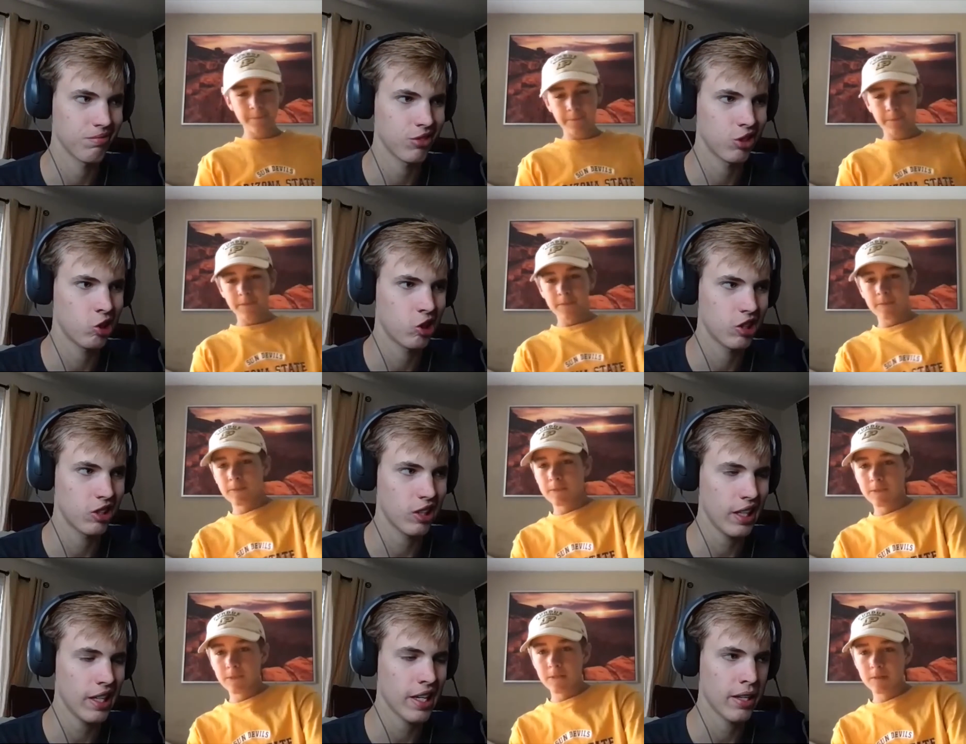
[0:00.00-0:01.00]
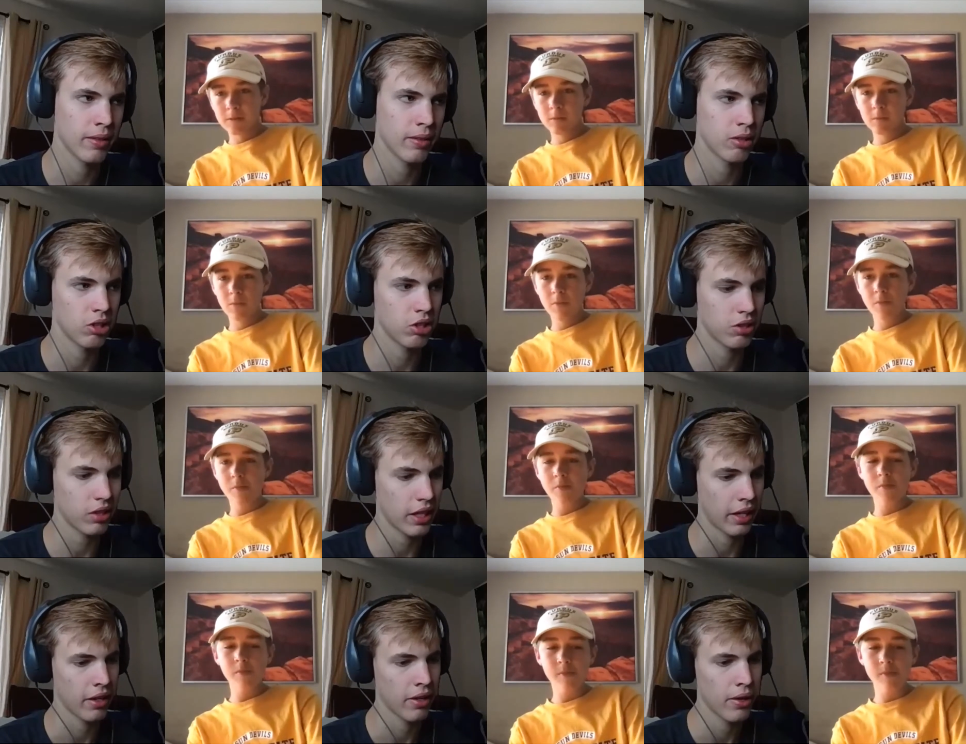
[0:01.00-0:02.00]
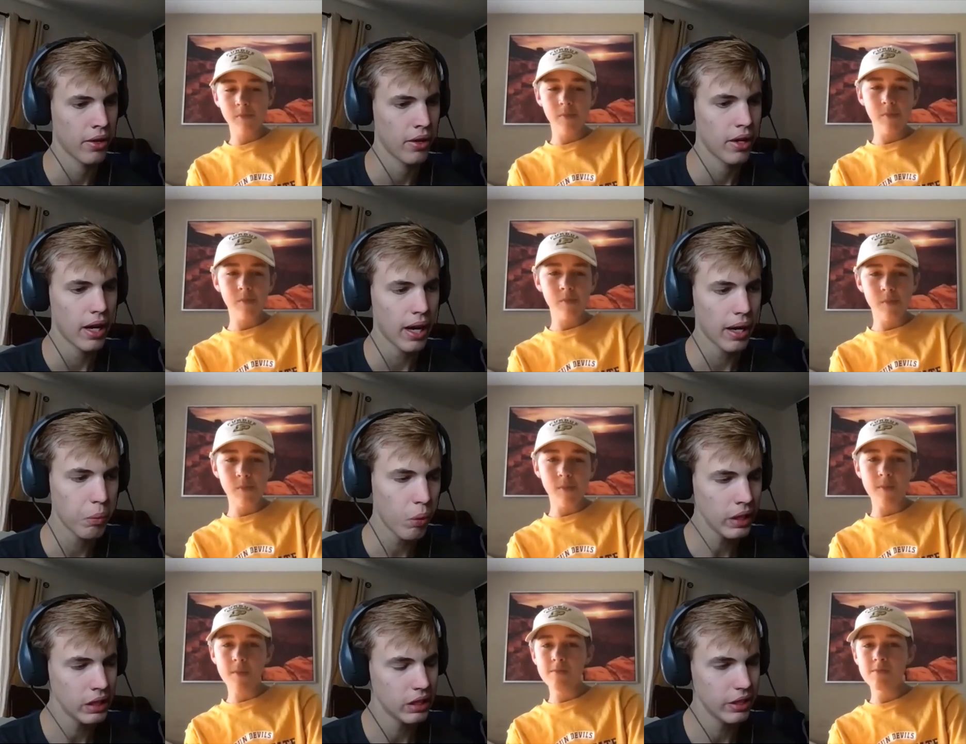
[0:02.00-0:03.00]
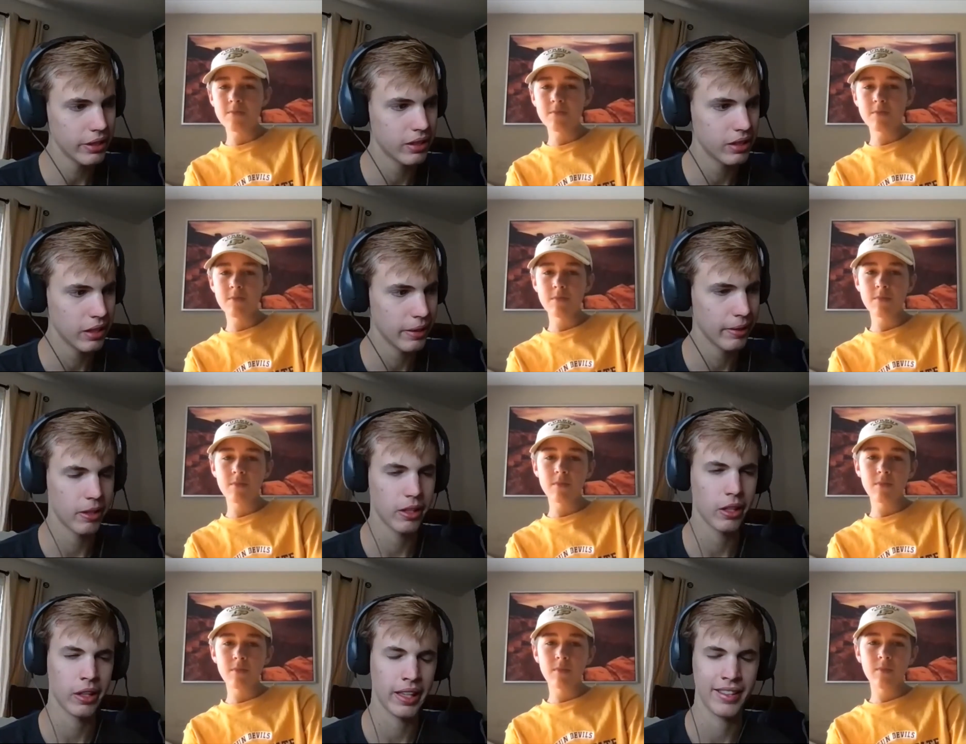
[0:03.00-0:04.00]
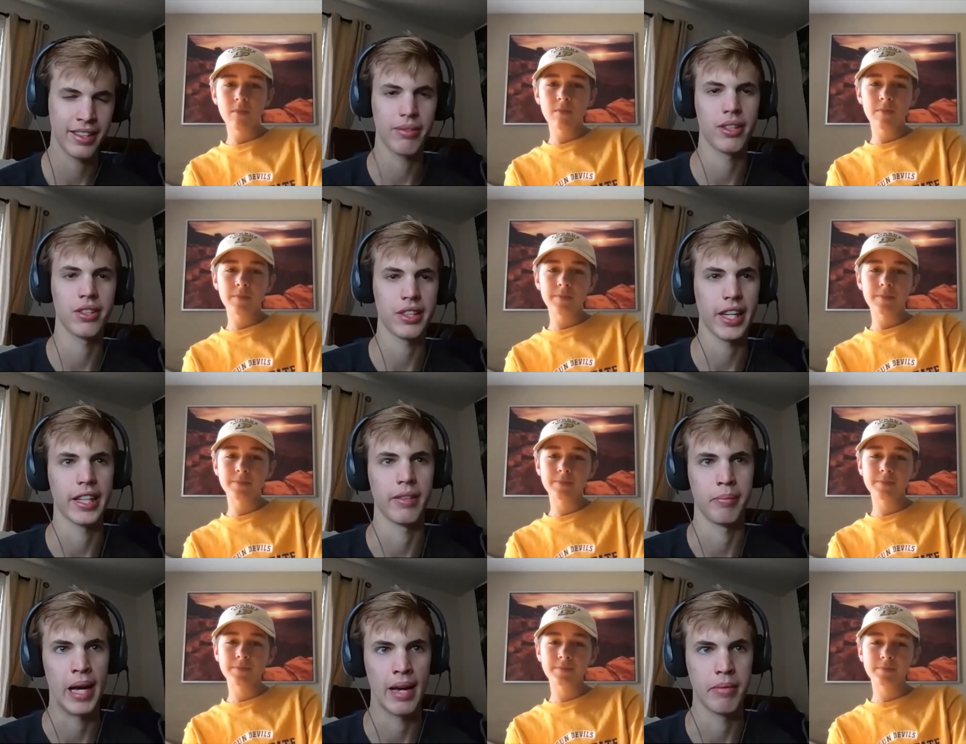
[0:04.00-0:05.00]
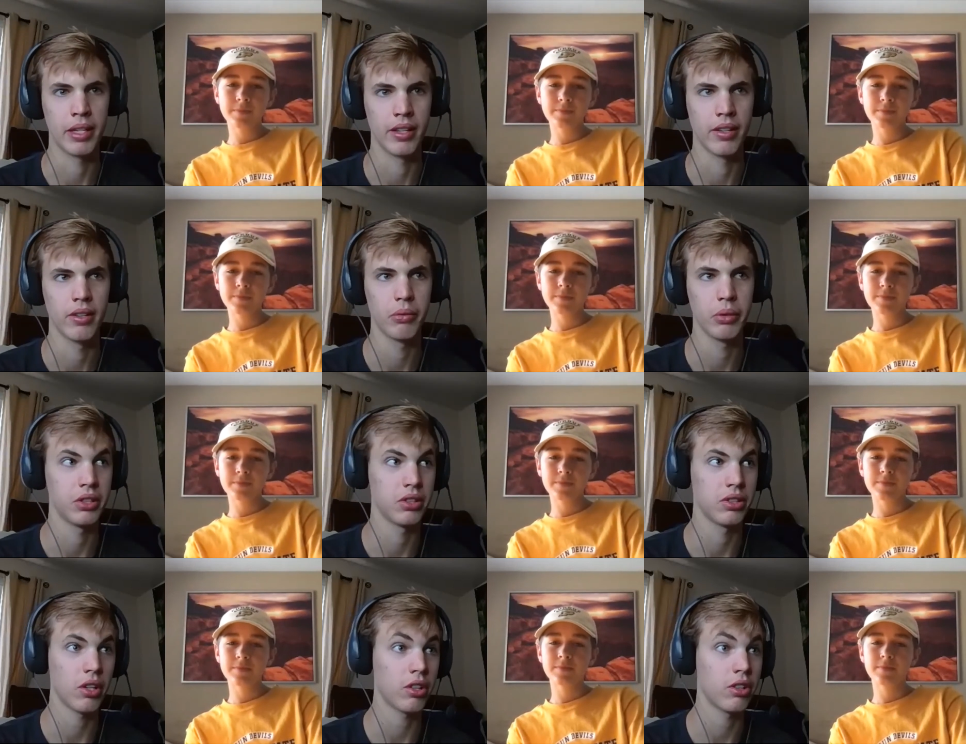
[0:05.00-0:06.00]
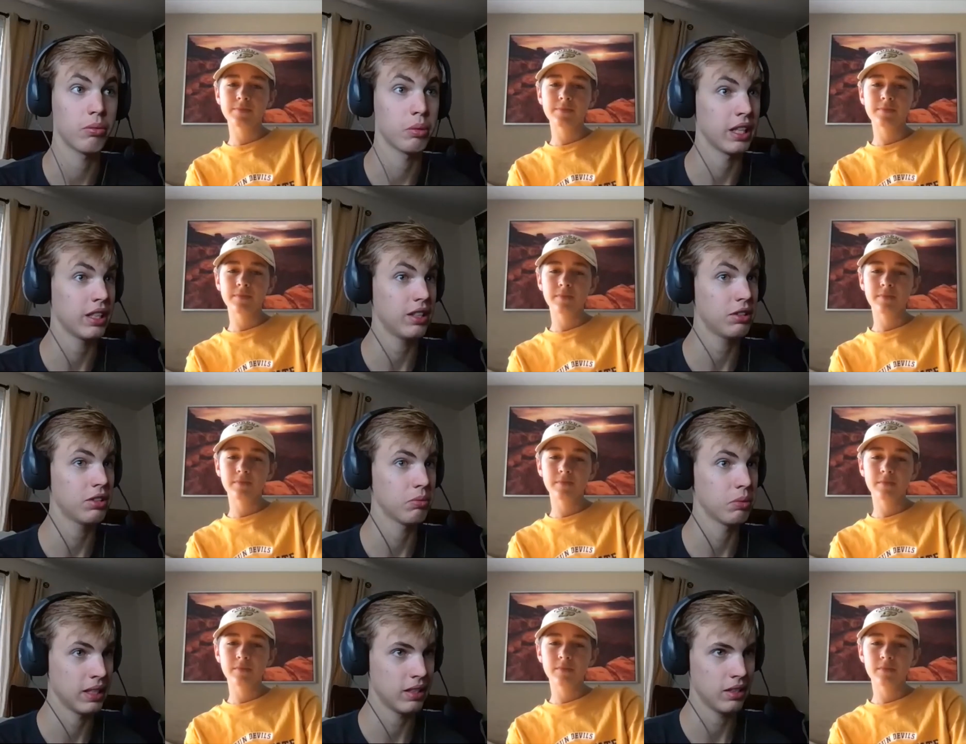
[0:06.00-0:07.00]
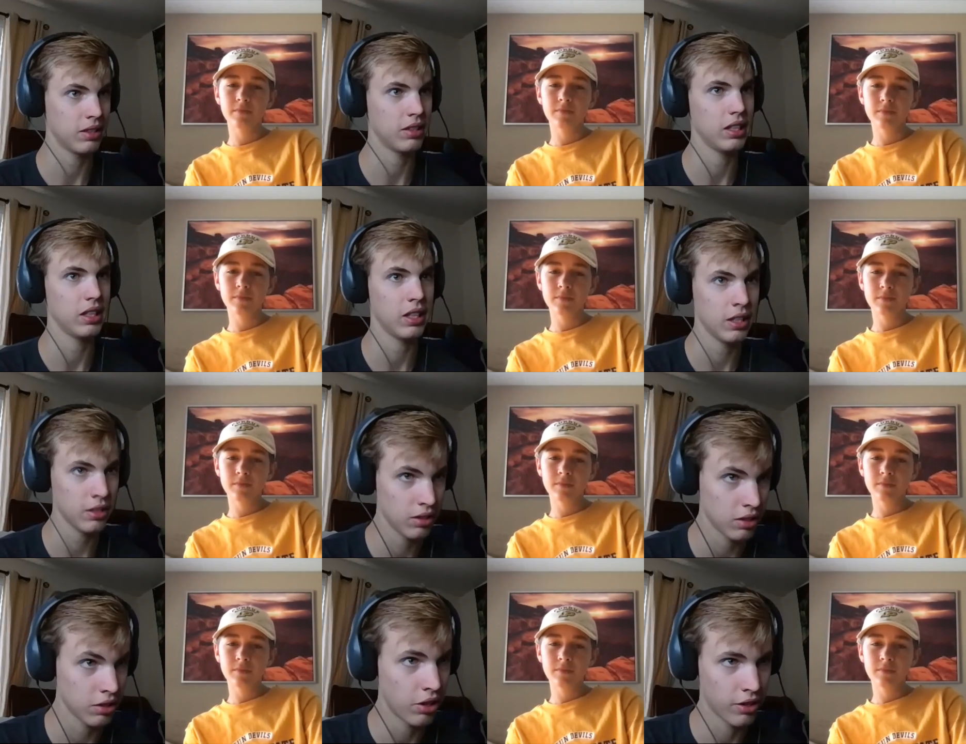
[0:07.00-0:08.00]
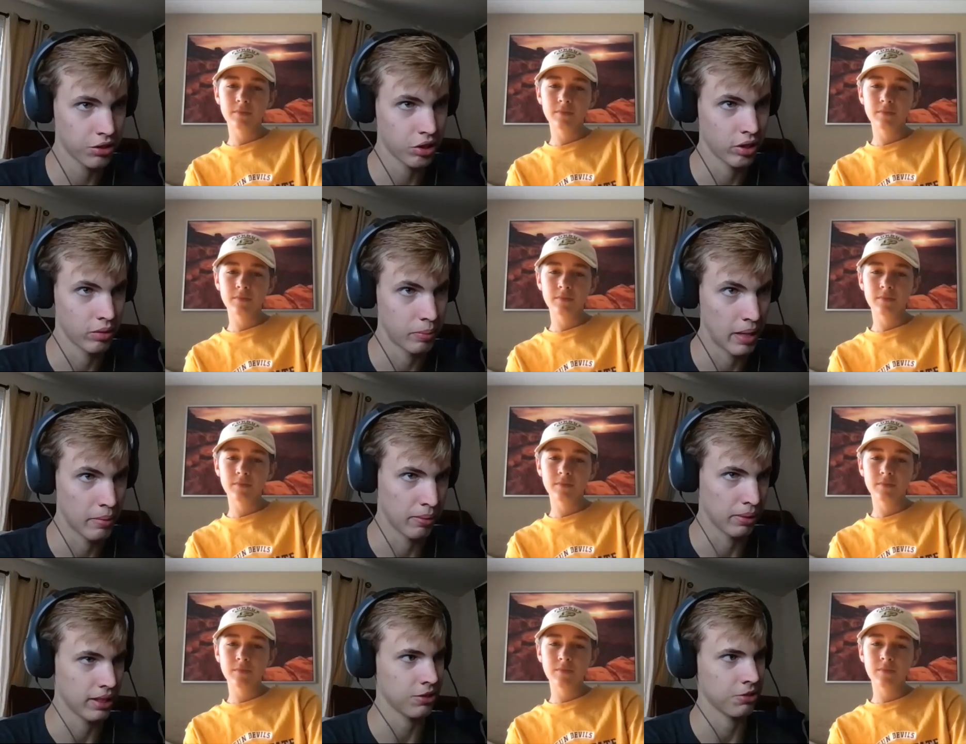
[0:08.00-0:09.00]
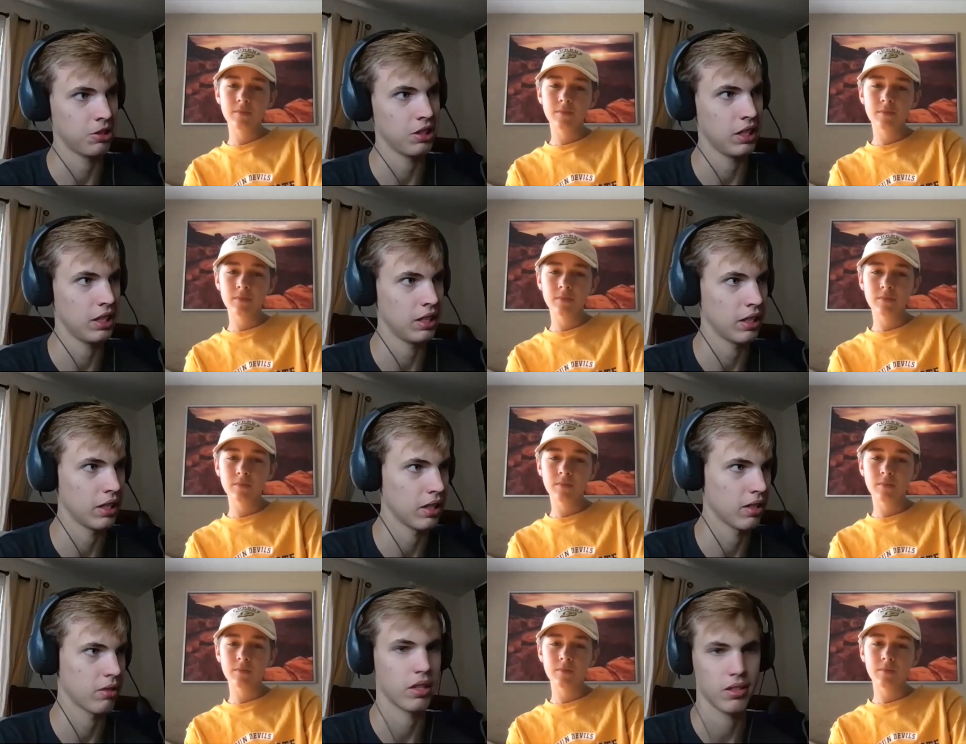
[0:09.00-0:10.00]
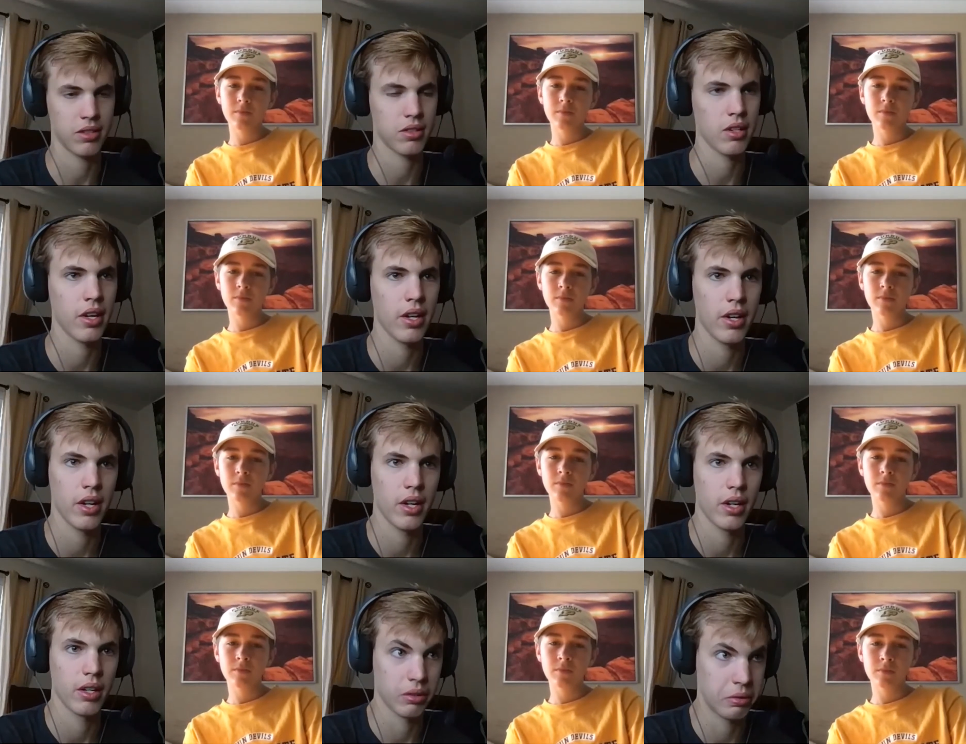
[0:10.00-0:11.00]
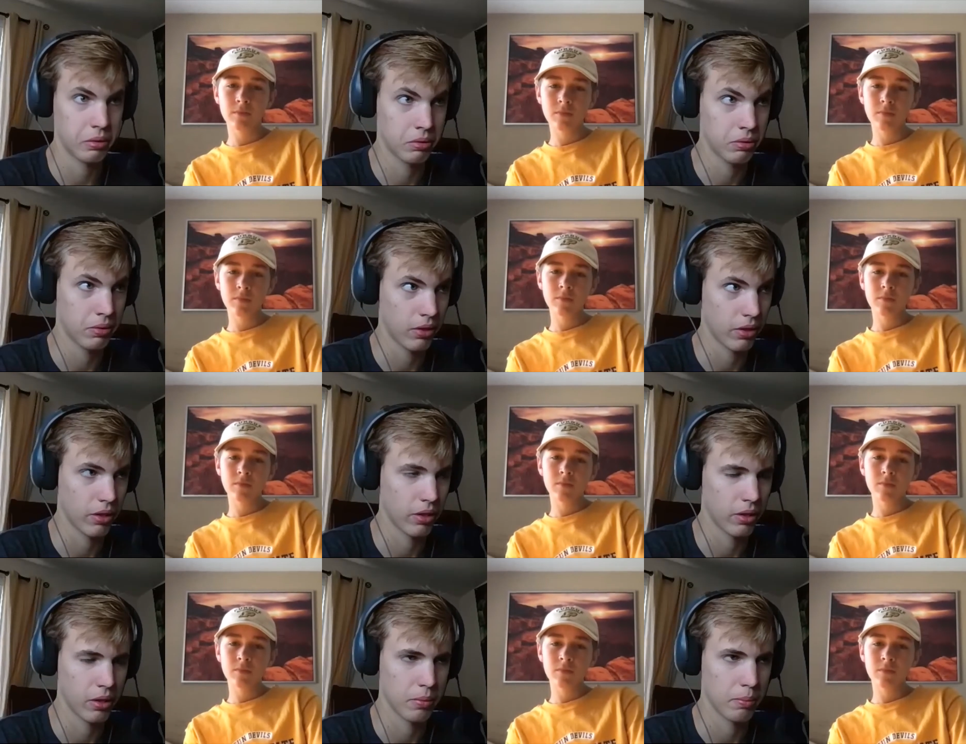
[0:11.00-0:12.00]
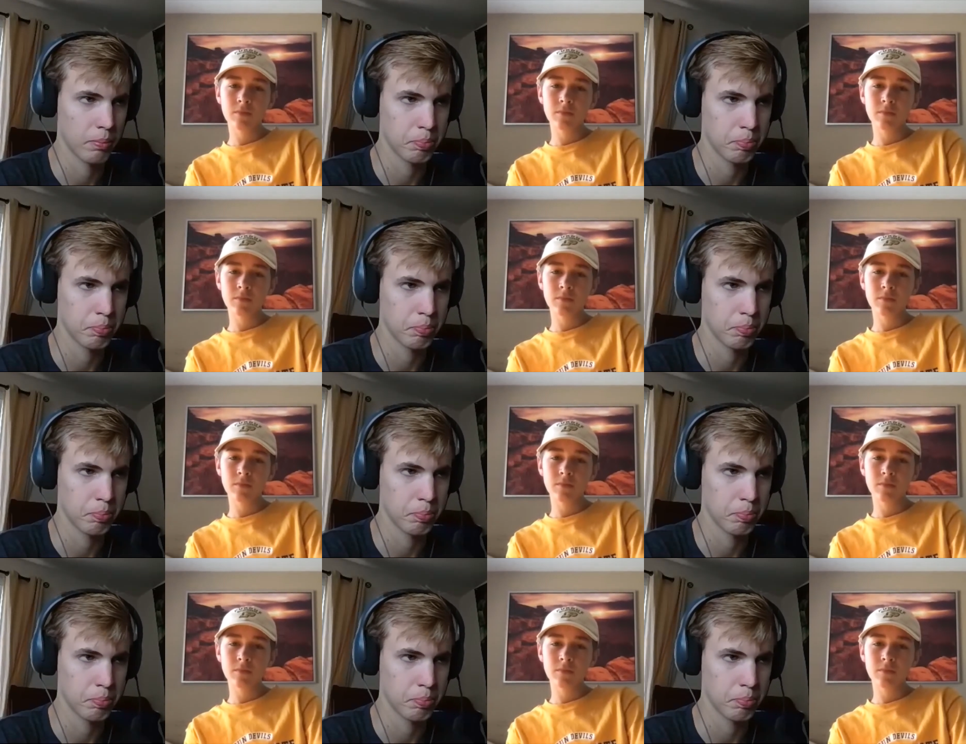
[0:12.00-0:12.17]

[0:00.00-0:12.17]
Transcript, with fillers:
Speaker 1: just seeing, just like, I want to see like a different side of Batman. We saw we get to we get to see his, the dark side of Batman. We get to see the Chris Christopher